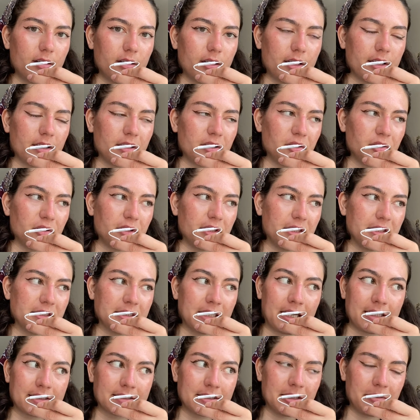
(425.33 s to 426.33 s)
and do the
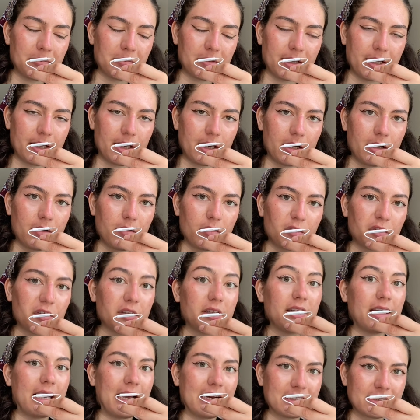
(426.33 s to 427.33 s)
exact same thing for the
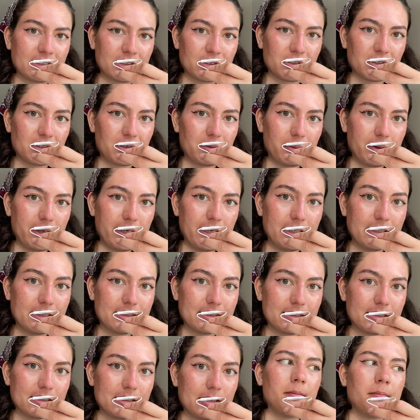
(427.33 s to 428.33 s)
next 3
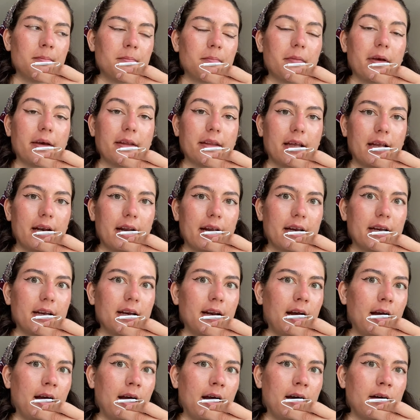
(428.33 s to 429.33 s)
weeks, and then I can
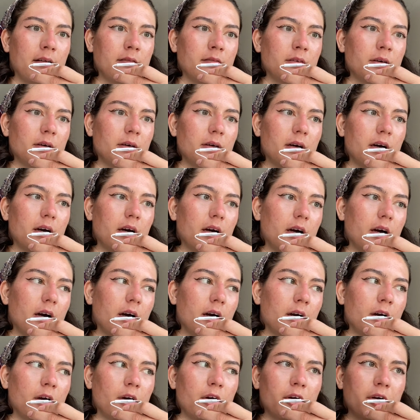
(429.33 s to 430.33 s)
have
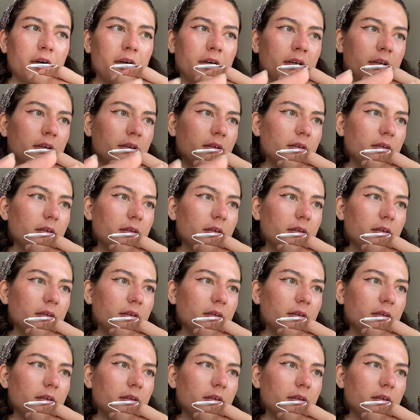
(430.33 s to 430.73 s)
a good